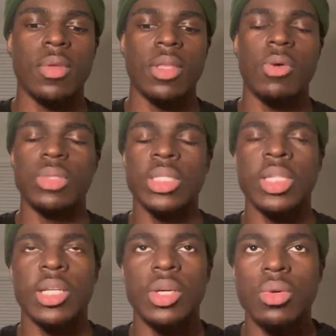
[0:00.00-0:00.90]
there was just
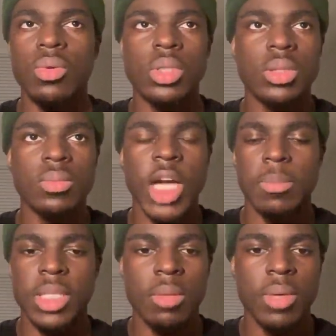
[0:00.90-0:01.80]
a huge time
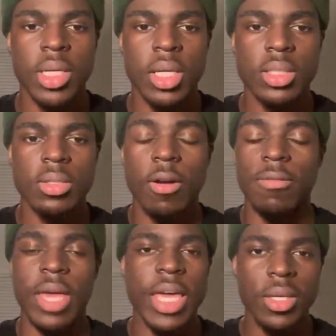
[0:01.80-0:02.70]
skip, I guess,
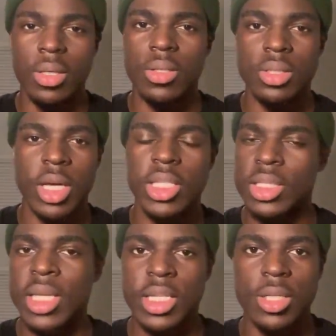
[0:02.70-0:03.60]
of eight years, eight to
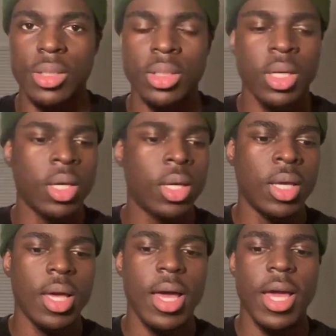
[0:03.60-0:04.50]
ten years,
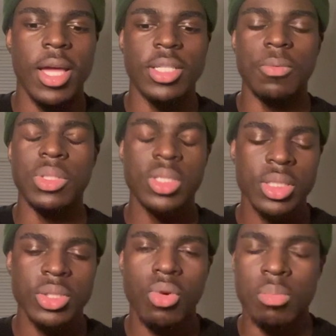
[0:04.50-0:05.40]
and it was
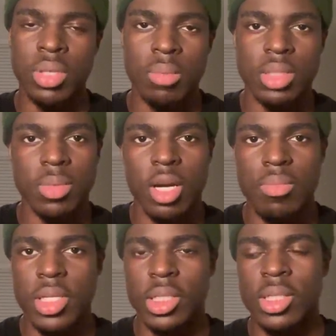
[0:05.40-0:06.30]
just so abrupt in my
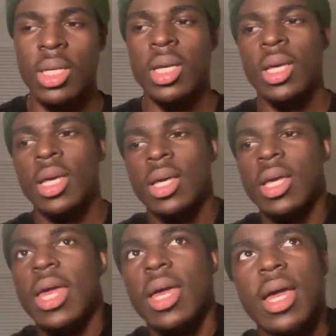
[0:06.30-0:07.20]
opinion,
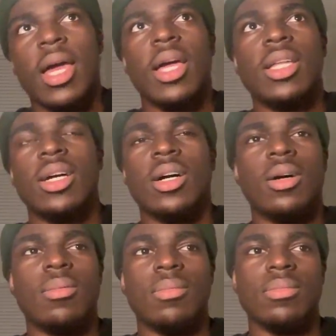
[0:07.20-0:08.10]
and
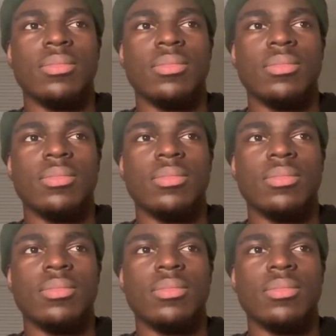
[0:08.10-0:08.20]
um,